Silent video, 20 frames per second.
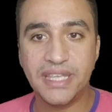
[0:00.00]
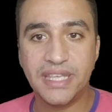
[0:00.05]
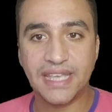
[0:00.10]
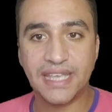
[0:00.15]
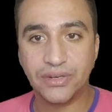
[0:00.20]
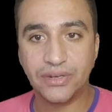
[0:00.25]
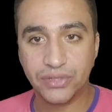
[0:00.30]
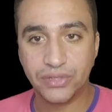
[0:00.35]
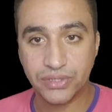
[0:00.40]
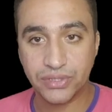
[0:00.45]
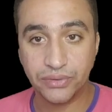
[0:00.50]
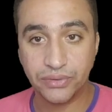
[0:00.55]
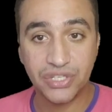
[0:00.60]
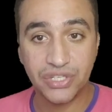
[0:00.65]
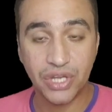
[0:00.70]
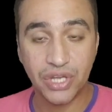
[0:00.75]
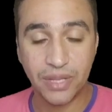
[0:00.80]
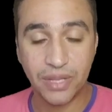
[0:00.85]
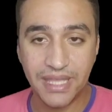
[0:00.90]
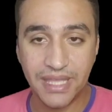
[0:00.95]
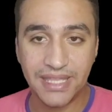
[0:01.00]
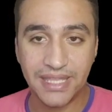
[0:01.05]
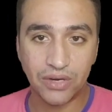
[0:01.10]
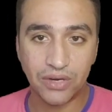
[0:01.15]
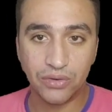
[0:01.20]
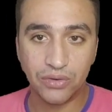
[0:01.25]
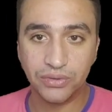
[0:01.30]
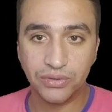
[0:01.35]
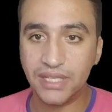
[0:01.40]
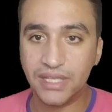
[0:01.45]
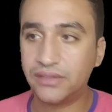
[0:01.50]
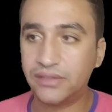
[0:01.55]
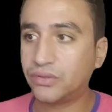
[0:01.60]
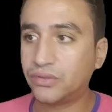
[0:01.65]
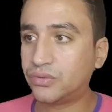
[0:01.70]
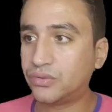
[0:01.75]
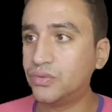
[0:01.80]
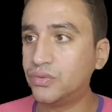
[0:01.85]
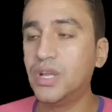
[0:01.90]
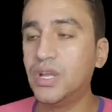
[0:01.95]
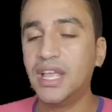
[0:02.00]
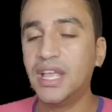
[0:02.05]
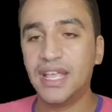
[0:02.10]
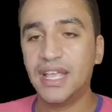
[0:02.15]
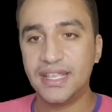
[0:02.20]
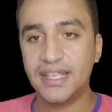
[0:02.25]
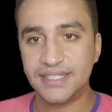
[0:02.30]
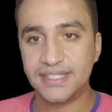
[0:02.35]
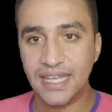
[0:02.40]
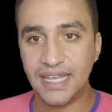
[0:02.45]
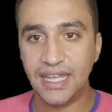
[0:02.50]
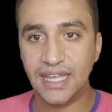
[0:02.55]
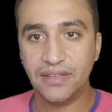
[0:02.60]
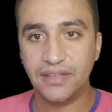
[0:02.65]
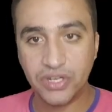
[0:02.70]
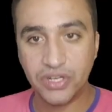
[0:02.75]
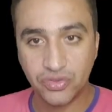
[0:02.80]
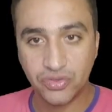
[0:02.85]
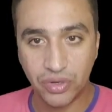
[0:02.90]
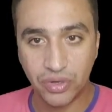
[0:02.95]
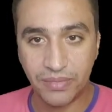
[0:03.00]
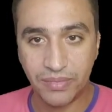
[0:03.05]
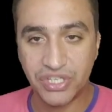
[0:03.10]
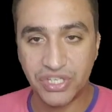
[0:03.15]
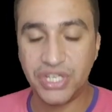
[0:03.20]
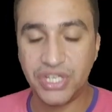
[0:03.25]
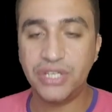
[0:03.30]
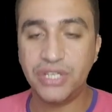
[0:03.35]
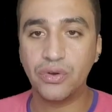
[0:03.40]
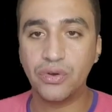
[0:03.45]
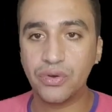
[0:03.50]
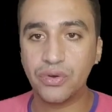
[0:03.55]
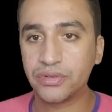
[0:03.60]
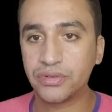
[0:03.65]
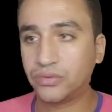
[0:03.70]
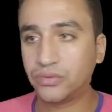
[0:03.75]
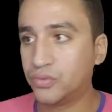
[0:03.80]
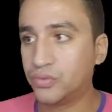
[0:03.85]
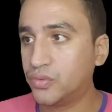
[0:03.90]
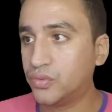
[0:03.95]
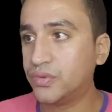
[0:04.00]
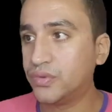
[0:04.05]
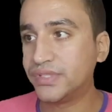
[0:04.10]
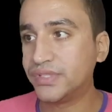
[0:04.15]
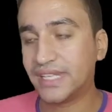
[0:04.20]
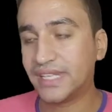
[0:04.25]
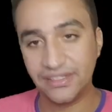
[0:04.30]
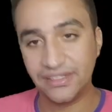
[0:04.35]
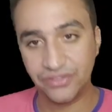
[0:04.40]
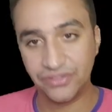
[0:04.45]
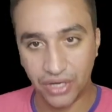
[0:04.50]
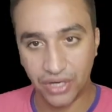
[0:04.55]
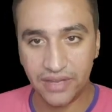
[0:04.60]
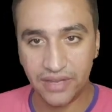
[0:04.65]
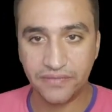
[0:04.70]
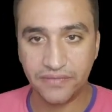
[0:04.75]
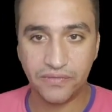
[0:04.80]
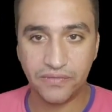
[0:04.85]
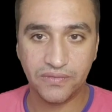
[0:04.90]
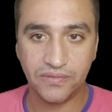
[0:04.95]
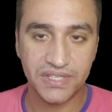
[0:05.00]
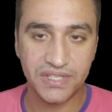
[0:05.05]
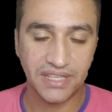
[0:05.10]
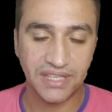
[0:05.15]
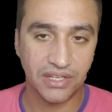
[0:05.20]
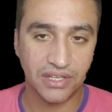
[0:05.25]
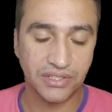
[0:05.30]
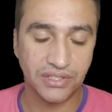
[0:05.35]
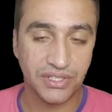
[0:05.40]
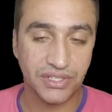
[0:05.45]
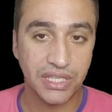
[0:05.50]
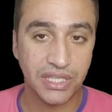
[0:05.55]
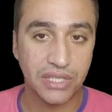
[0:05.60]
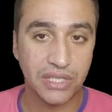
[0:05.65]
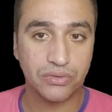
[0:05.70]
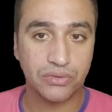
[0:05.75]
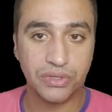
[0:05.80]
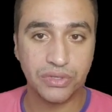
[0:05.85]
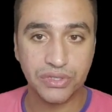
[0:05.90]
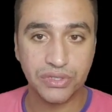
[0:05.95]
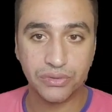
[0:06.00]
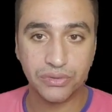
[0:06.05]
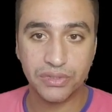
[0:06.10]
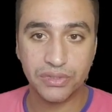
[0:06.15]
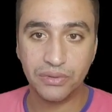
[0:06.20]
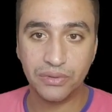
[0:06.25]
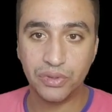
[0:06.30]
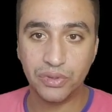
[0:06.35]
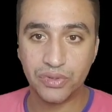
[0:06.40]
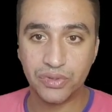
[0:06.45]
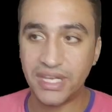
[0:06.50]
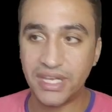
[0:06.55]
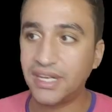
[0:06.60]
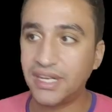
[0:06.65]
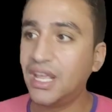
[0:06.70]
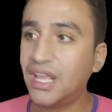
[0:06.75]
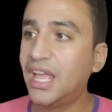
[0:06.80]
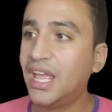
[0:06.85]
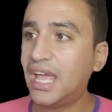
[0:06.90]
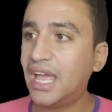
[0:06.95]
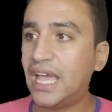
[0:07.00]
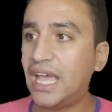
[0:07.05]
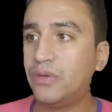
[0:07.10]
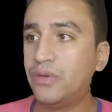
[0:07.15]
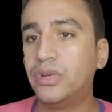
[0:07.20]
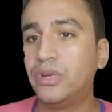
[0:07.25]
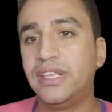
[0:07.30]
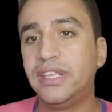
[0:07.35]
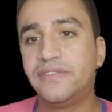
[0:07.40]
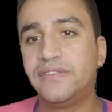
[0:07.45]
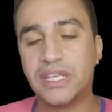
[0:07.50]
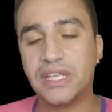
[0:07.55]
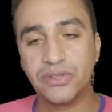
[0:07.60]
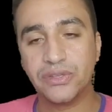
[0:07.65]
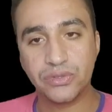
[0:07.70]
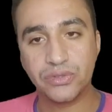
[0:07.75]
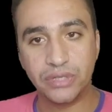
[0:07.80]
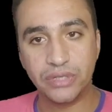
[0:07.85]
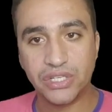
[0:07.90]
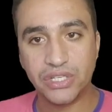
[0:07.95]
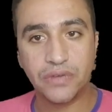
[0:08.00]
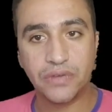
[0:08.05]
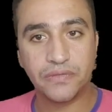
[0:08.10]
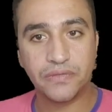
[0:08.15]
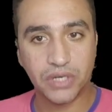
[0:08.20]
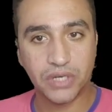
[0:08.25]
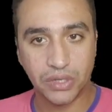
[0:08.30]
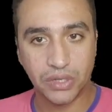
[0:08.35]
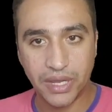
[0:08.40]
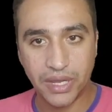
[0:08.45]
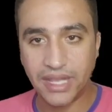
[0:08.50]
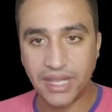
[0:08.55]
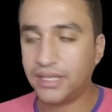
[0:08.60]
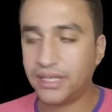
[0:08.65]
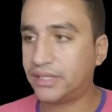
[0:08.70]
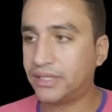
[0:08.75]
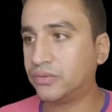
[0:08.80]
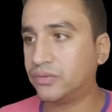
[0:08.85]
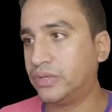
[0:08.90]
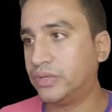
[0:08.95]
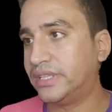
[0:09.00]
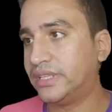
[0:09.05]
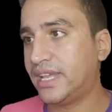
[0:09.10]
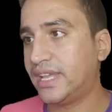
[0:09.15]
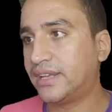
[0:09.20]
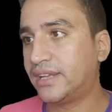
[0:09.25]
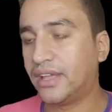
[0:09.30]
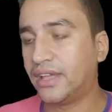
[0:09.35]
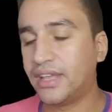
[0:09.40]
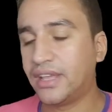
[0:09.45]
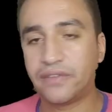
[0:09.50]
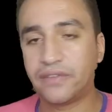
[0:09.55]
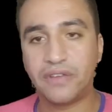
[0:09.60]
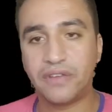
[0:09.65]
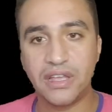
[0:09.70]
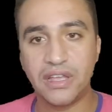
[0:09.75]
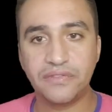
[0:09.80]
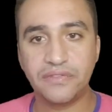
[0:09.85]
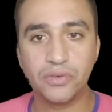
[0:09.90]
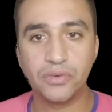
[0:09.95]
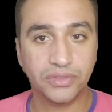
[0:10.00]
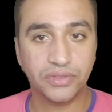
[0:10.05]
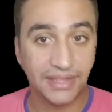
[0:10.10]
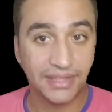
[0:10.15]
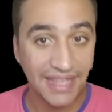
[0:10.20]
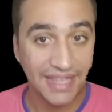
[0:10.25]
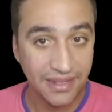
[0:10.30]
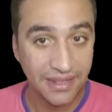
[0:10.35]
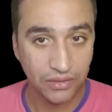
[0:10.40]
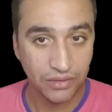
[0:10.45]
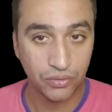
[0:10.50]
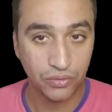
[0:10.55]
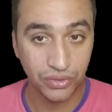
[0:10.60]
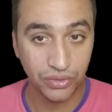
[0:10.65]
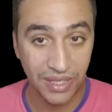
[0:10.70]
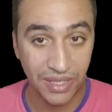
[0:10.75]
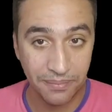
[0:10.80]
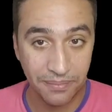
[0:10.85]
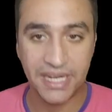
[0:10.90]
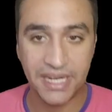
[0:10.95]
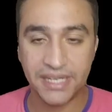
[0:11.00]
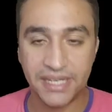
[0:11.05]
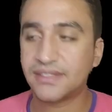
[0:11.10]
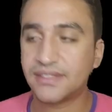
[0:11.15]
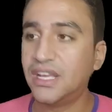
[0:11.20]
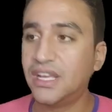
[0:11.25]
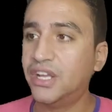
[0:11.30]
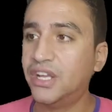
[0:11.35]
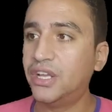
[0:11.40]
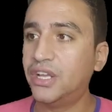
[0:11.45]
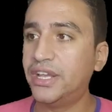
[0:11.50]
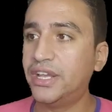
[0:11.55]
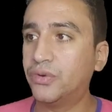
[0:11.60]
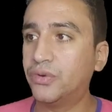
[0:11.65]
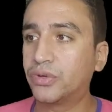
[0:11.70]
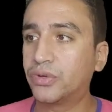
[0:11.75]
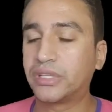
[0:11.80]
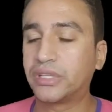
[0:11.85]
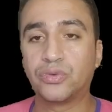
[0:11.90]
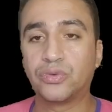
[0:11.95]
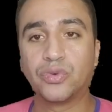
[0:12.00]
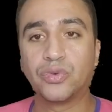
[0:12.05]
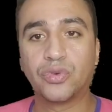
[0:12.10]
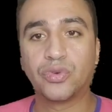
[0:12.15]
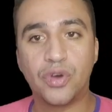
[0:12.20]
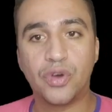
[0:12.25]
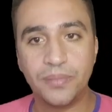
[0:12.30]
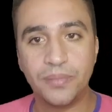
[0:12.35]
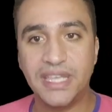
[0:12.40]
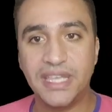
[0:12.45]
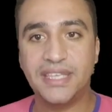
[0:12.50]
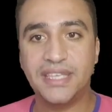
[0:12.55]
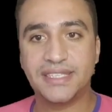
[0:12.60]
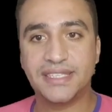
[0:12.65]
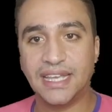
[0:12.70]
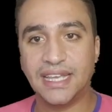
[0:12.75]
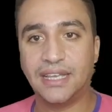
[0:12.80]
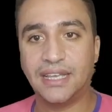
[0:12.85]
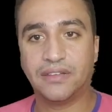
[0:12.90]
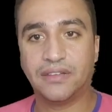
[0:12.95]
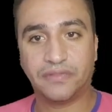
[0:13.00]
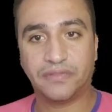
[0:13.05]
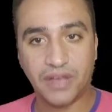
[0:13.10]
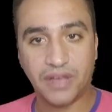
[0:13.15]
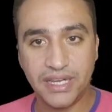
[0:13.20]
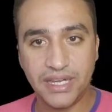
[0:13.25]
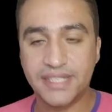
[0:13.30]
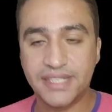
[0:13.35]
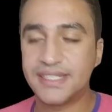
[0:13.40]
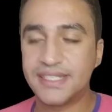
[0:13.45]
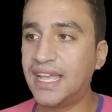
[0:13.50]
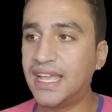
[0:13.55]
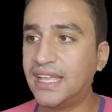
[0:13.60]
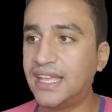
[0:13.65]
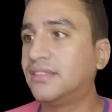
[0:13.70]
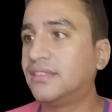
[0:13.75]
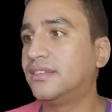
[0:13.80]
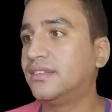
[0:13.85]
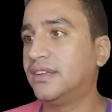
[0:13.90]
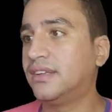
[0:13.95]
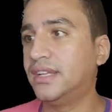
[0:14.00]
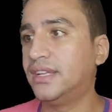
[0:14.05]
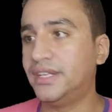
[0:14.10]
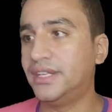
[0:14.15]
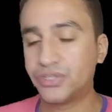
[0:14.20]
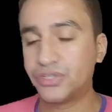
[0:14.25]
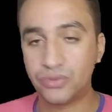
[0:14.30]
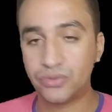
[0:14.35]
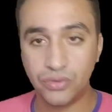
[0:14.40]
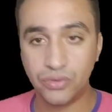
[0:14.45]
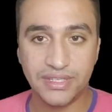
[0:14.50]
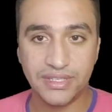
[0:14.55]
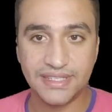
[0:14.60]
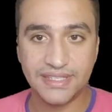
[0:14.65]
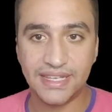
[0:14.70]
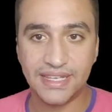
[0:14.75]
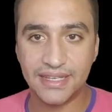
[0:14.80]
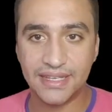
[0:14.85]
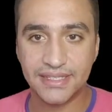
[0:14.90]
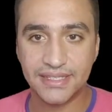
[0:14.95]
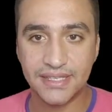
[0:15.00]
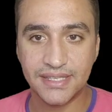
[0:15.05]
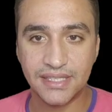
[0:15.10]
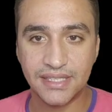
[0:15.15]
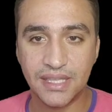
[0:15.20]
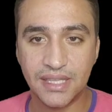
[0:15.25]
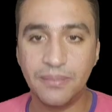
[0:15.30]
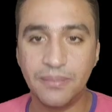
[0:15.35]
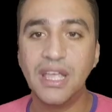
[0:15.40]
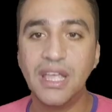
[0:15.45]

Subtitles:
the installation media content to the virtual machine or to the drive that I decided to install the Windows in. I will leave the installation for a while. It will take like 5 or 10 to 10 minutes in order to copy the files and install the system.